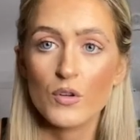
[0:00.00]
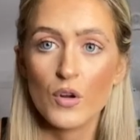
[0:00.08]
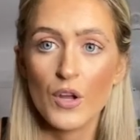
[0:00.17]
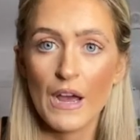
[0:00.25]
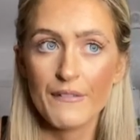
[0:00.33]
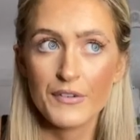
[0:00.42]

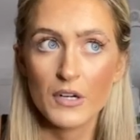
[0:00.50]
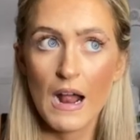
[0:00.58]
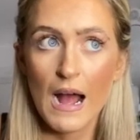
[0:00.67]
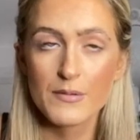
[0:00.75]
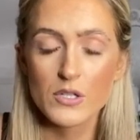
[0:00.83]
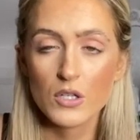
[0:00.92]
Now, if you're
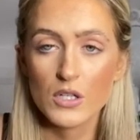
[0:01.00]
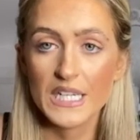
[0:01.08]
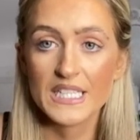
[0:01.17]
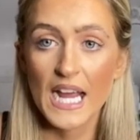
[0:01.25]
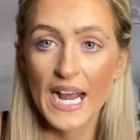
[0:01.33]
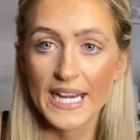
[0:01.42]
absolutely
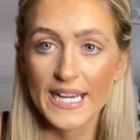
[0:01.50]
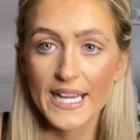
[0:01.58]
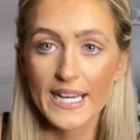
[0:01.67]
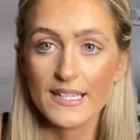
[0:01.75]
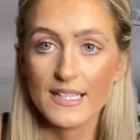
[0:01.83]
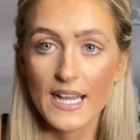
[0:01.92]

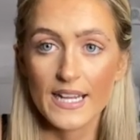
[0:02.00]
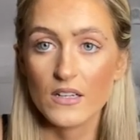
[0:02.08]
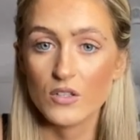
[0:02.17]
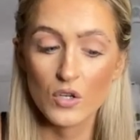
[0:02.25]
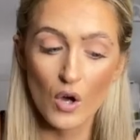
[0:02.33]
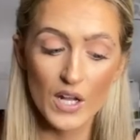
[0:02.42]
tiny, like
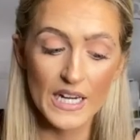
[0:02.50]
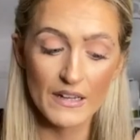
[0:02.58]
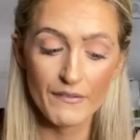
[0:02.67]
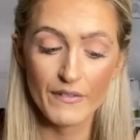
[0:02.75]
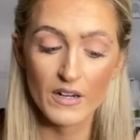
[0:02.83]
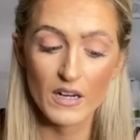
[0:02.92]
not
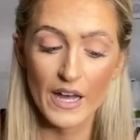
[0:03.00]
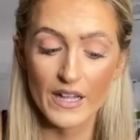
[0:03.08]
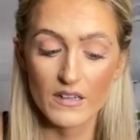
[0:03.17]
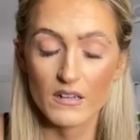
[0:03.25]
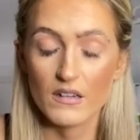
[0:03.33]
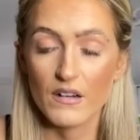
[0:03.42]
even
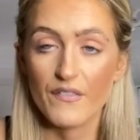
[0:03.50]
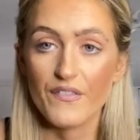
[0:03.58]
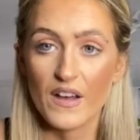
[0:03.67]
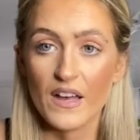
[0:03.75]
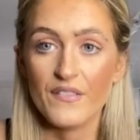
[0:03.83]
hitting 5